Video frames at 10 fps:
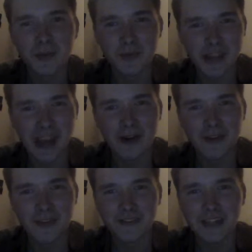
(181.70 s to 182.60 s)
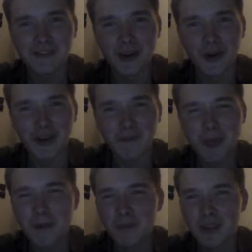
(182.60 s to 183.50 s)
from the AR-15 variant.
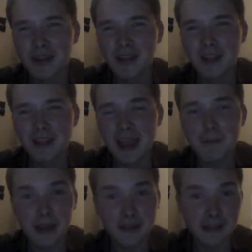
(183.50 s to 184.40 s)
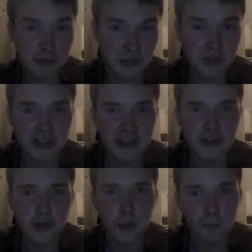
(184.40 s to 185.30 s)
And that made the
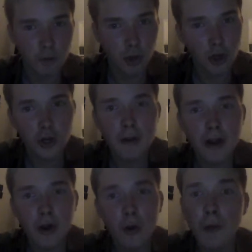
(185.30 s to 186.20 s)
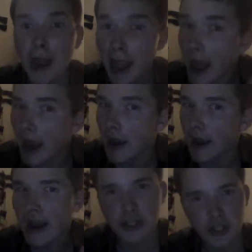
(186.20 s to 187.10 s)
M16A2. Longer barrel, and it
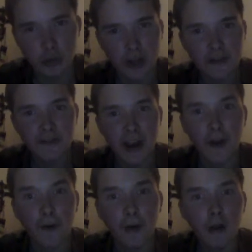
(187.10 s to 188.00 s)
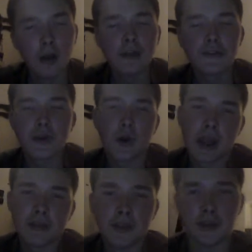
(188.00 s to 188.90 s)
had a select fire. So it
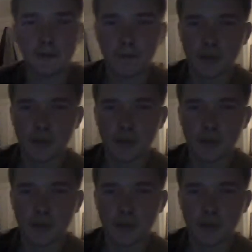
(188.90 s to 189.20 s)
had the